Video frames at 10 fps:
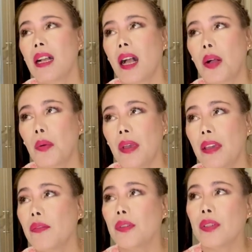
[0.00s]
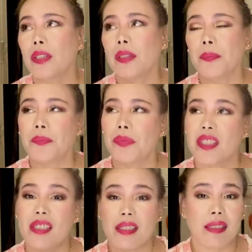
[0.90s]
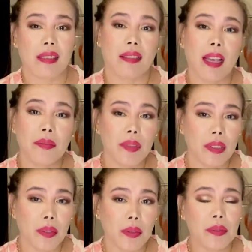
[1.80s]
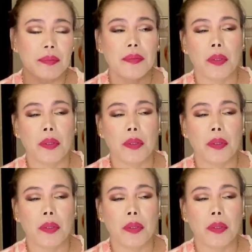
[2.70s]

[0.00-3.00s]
however, since it's a tag video,